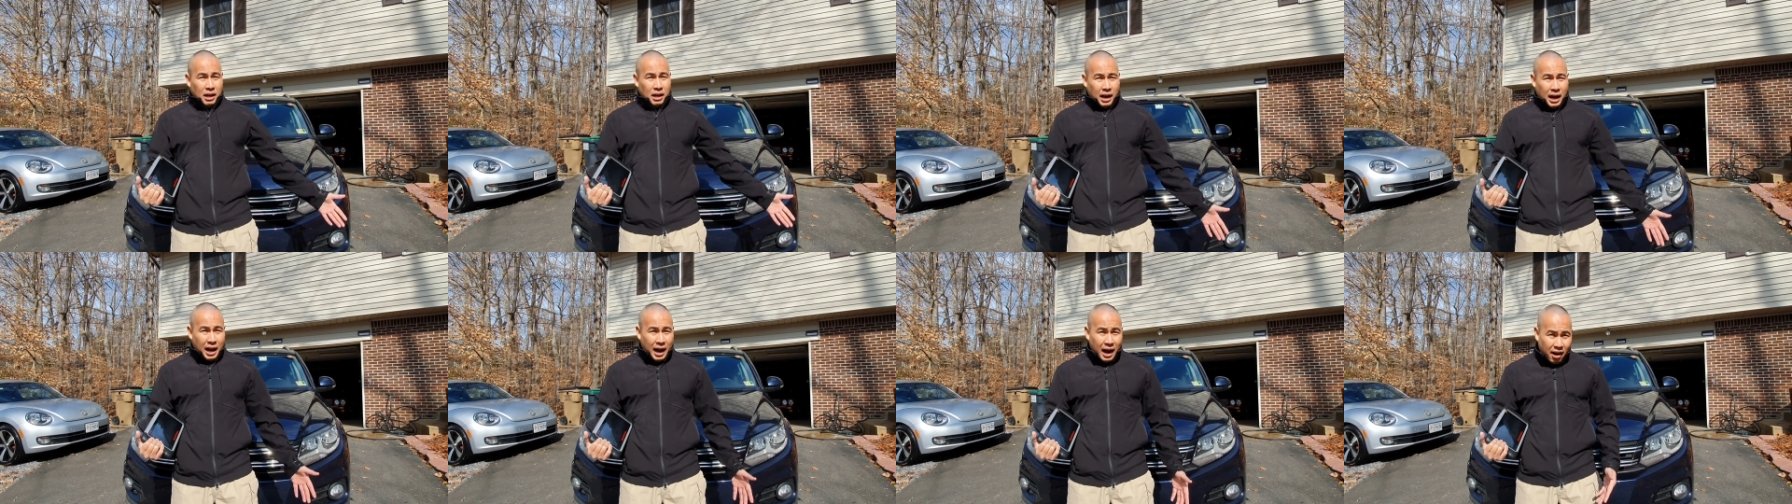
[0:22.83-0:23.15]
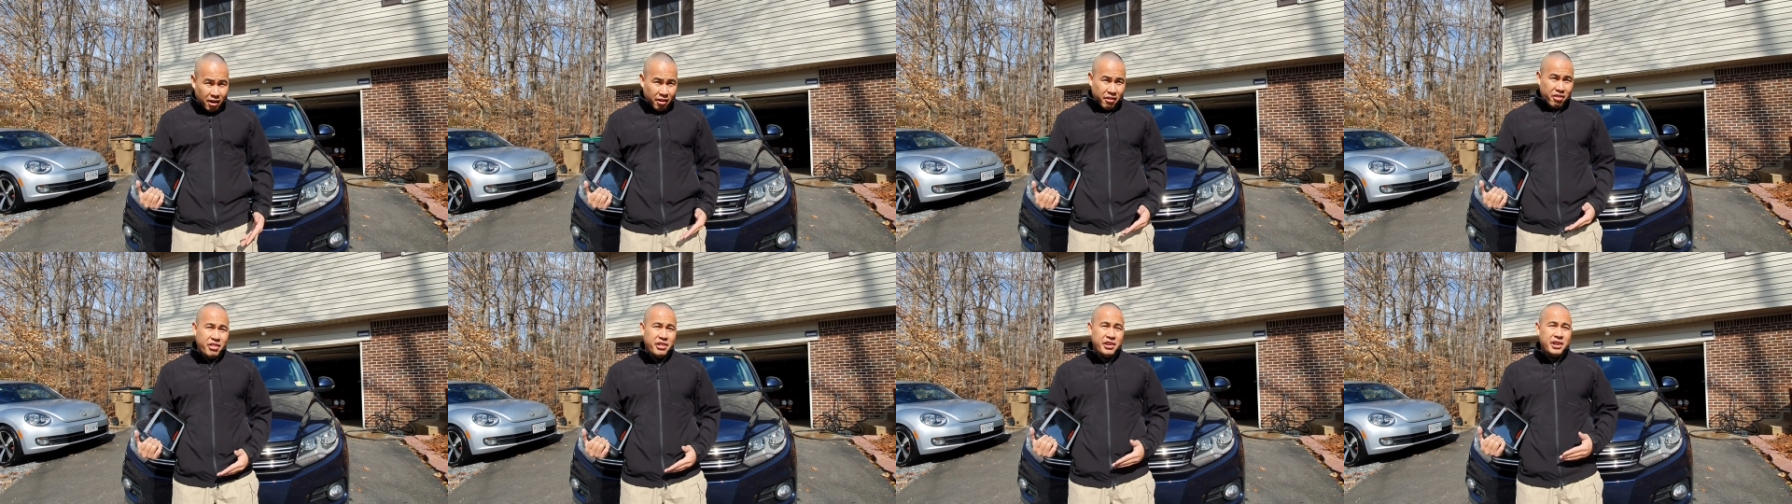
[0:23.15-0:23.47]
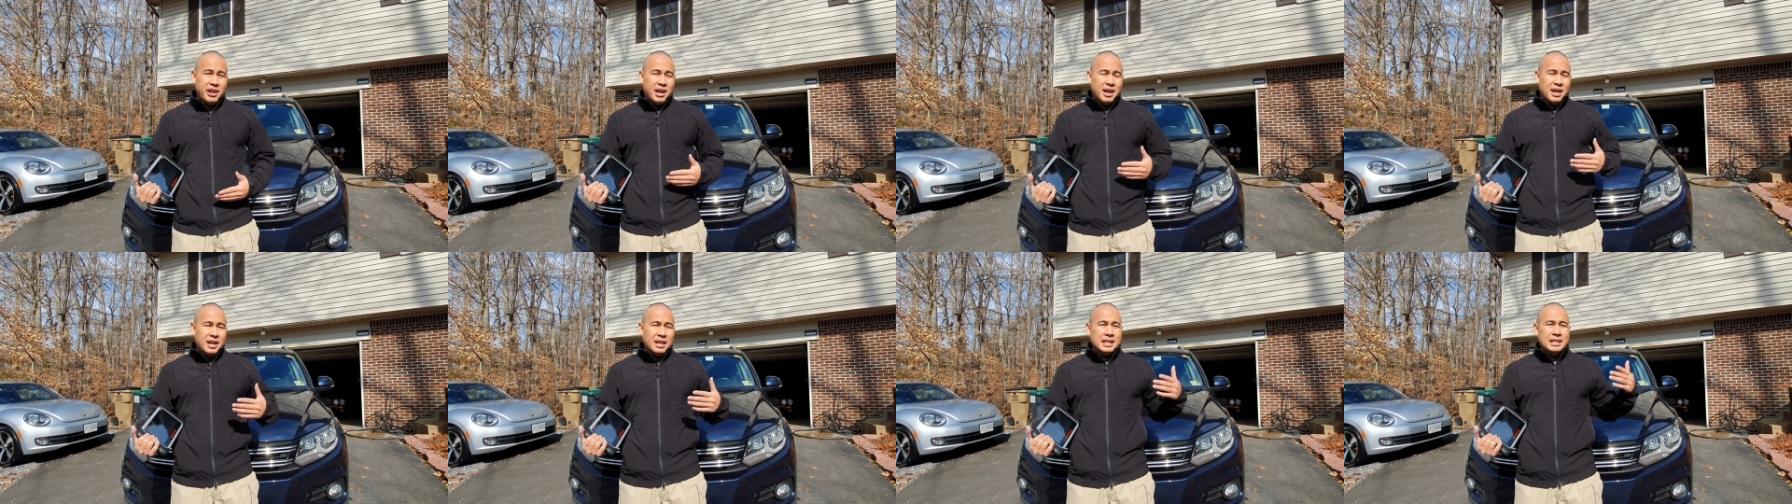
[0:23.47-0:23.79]

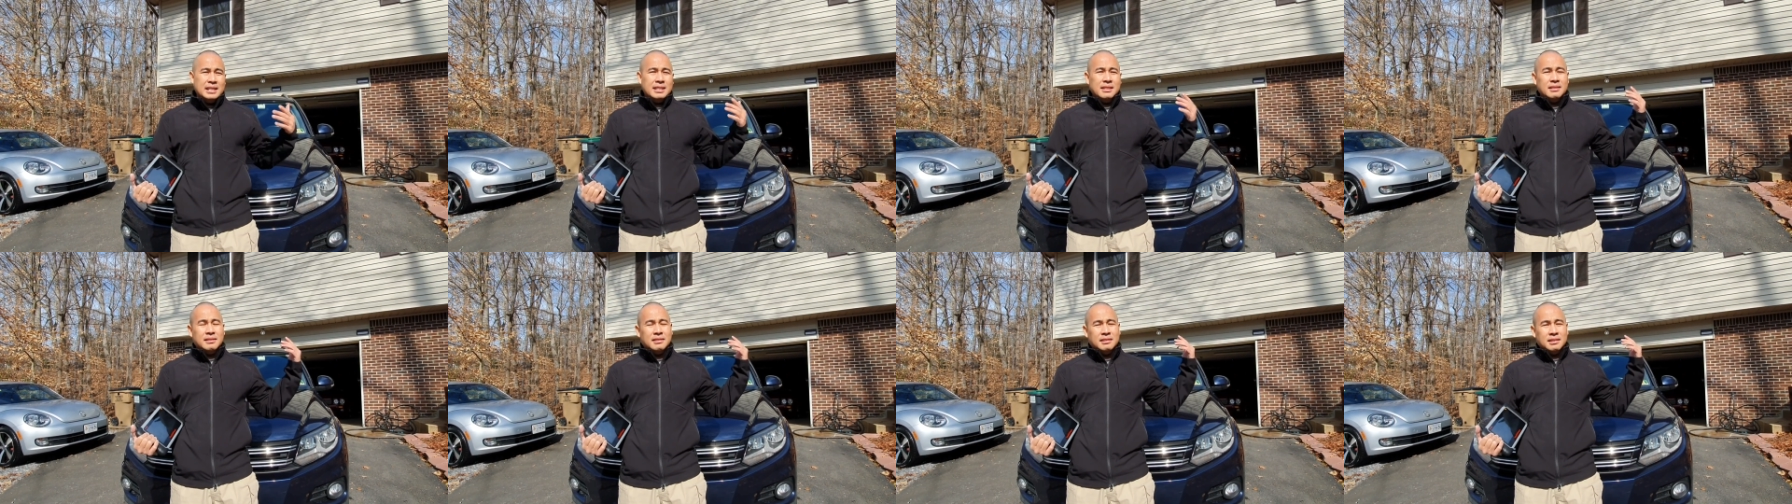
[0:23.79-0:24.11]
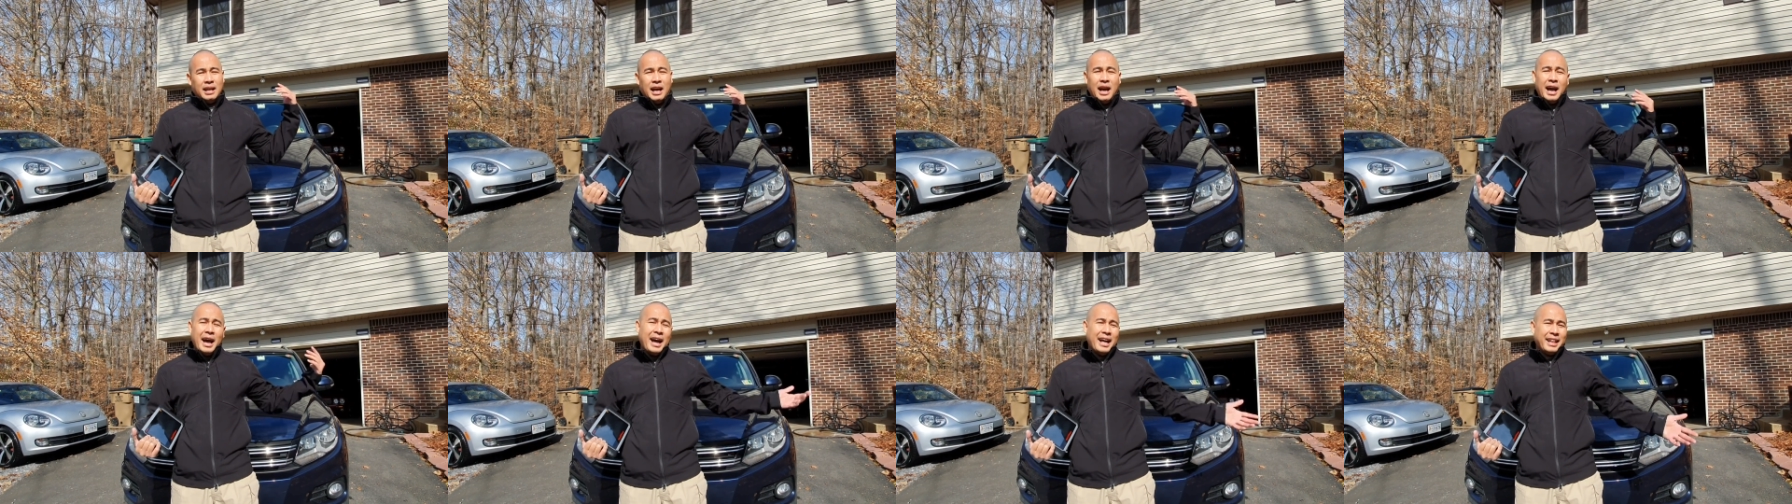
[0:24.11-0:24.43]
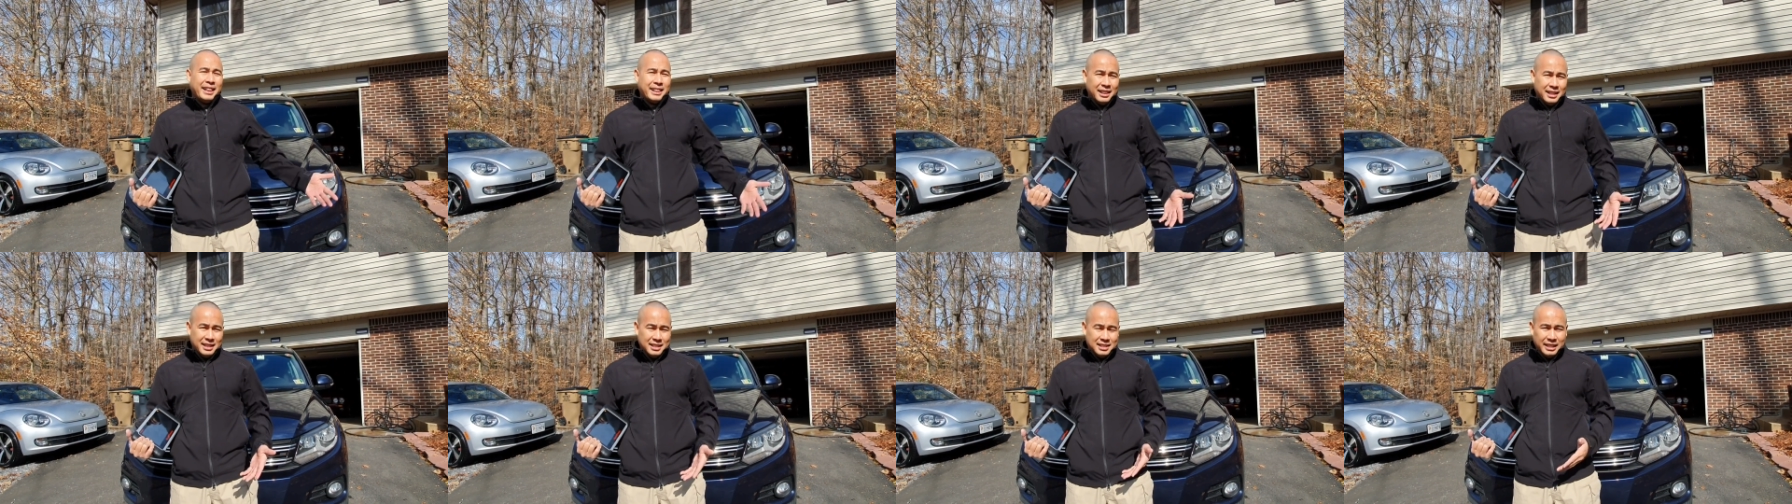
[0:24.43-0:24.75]
Arteon,
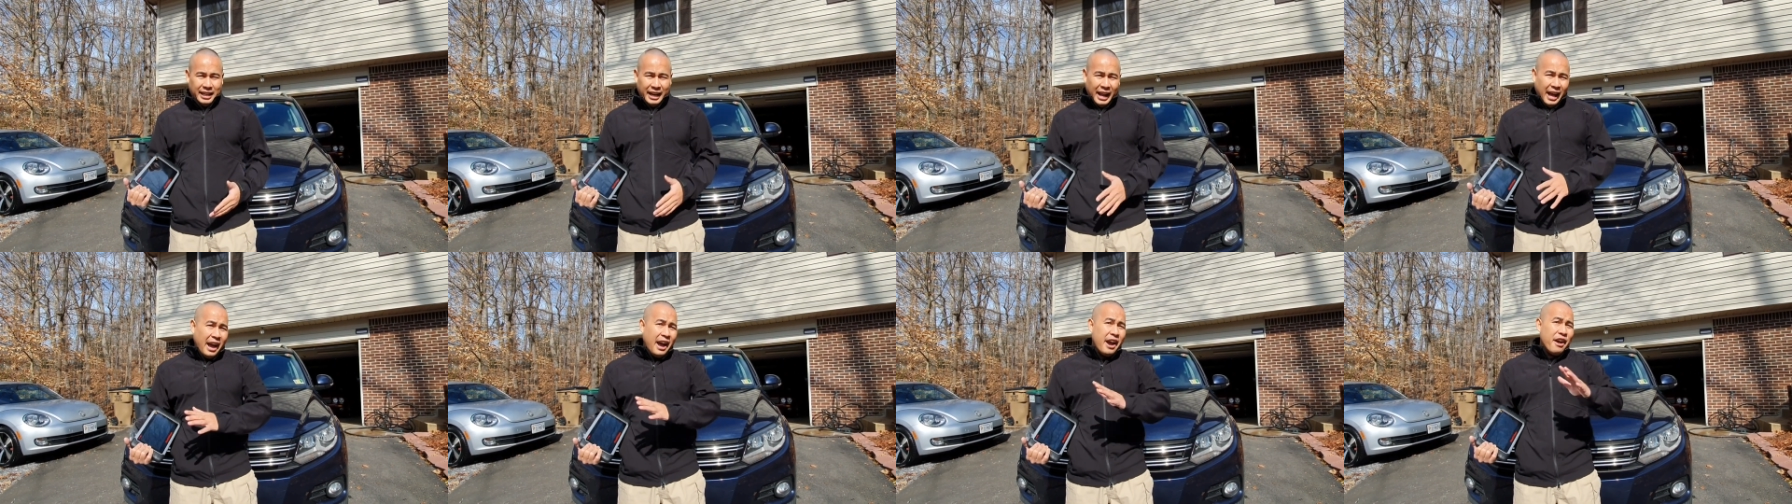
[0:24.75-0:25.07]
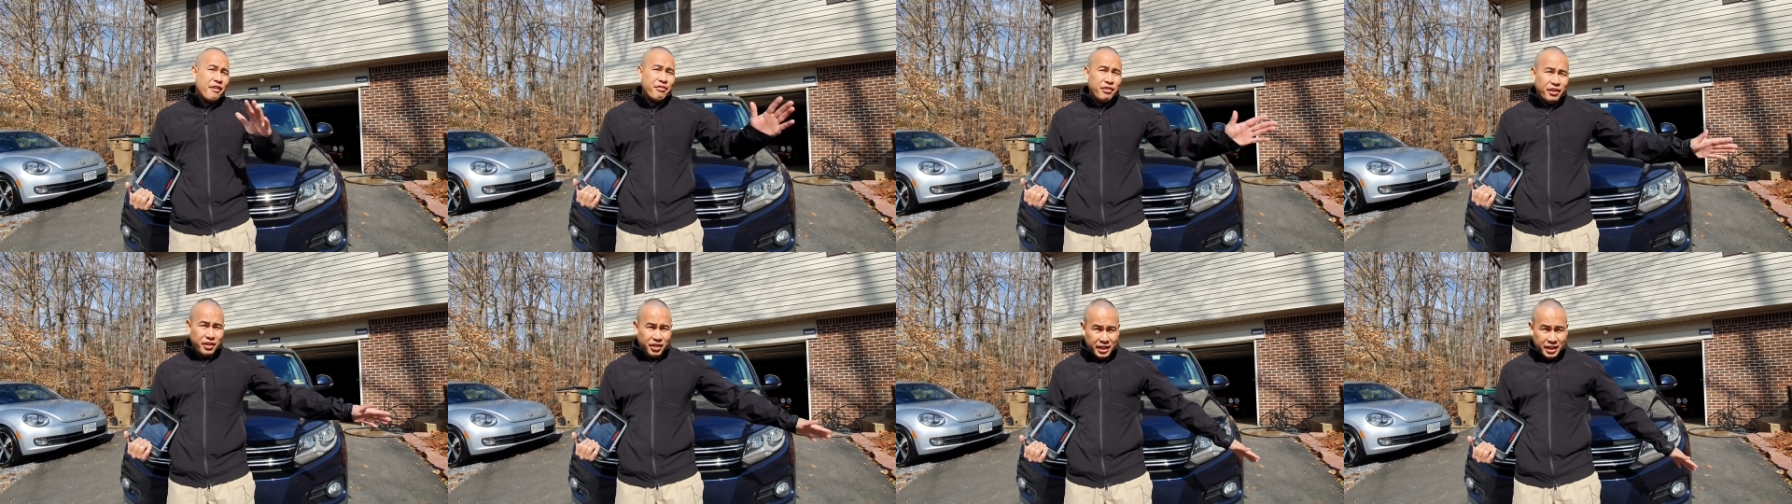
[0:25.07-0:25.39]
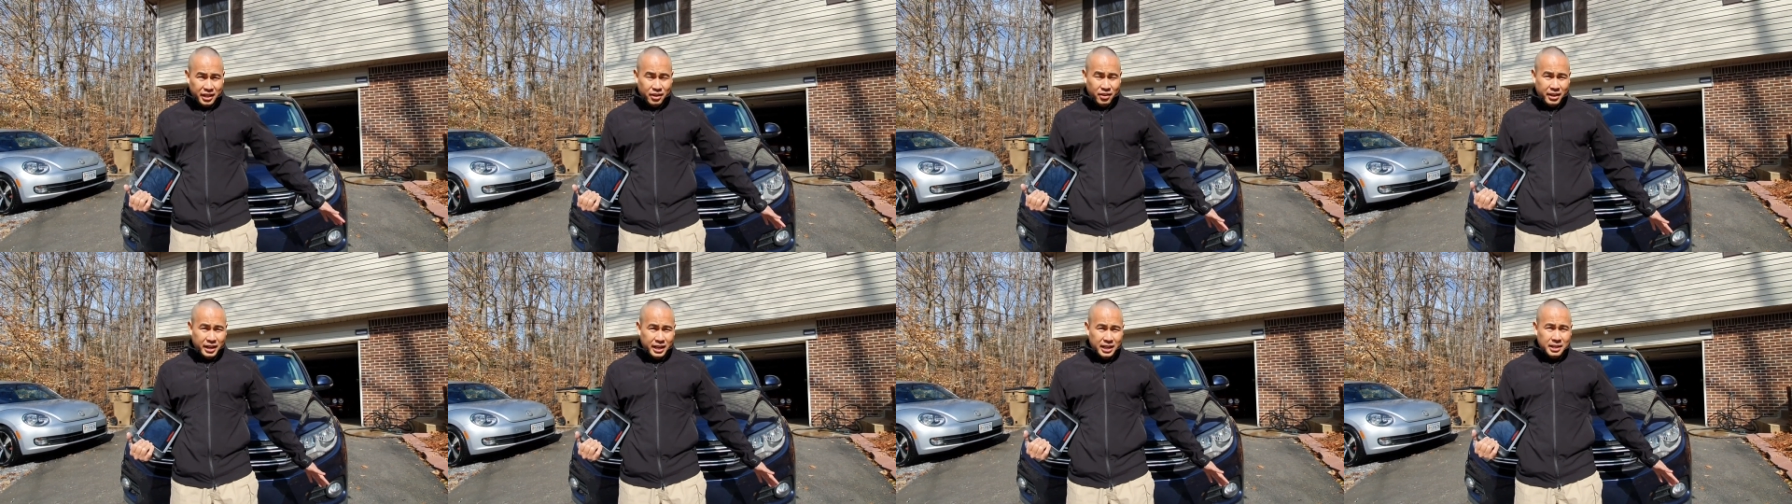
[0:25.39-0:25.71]
Atlas, everything,
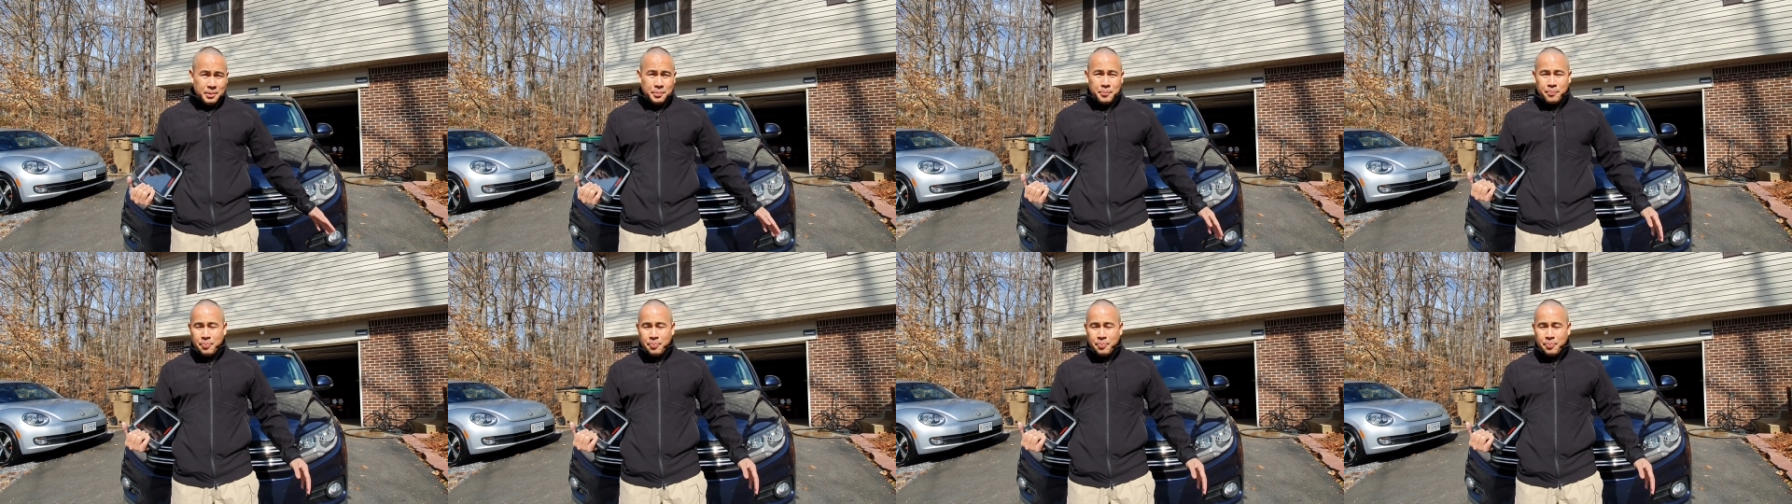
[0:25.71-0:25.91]
okay?